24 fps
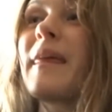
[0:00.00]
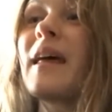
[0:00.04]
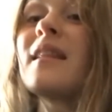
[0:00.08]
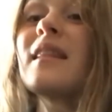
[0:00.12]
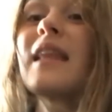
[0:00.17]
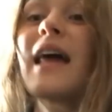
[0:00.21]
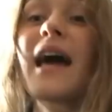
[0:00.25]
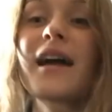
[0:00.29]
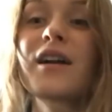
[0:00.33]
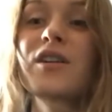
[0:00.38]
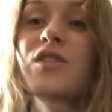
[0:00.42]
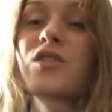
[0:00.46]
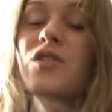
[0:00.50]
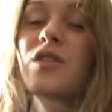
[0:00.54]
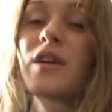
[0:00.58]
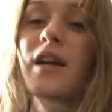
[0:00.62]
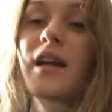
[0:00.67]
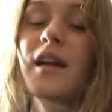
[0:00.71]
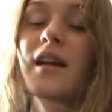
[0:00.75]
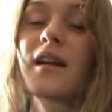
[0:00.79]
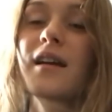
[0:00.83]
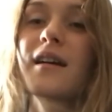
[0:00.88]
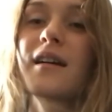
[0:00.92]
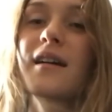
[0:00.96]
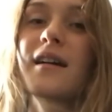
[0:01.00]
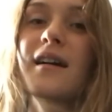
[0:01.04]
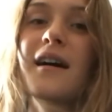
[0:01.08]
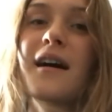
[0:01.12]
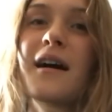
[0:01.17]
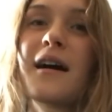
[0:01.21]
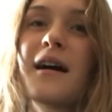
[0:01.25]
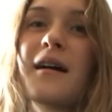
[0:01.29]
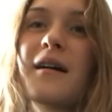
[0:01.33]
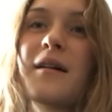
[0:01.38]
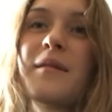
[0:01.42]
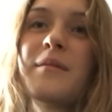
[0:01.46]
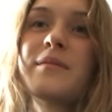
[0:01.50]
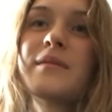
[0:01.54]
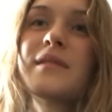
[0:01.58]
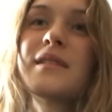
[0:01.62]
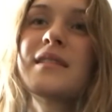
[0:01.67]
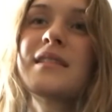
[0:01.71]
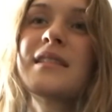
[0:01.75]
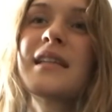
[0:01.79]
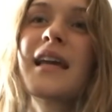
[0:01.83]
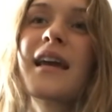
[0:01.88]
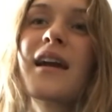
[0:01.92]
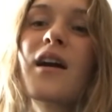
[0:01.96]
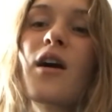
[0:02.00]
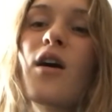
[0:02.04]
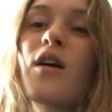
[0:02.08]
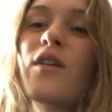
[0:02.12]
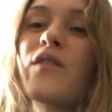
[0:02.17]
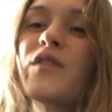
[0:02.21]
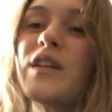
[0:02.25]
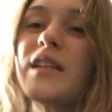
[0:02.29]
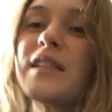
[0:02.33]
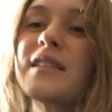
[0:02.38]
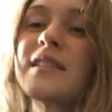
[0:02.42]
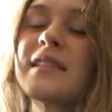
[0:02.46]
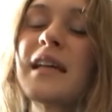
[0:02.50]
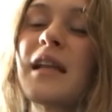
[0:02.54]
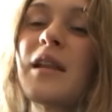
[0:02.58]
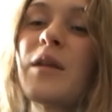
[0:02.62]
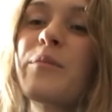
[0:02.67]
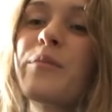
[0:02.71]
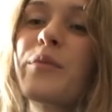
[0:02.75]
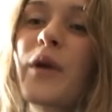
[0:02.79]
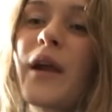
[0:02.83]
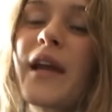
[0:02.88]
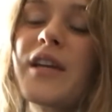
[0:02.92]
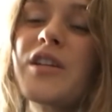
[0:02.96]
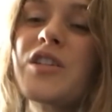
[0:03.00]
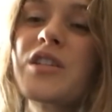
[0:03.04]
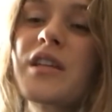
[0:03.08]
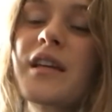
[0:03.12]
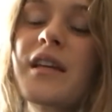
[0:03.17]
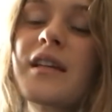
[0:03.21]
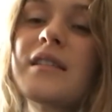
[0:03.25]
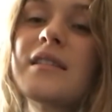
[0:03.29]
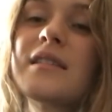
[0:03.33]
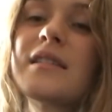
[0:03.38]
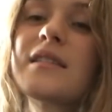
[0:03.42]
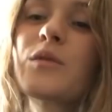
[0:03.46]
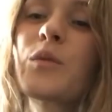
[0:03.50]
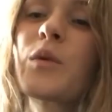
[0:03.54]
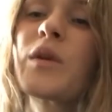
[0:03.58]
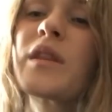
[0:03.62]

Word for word: electric um, seeing all their celebrations,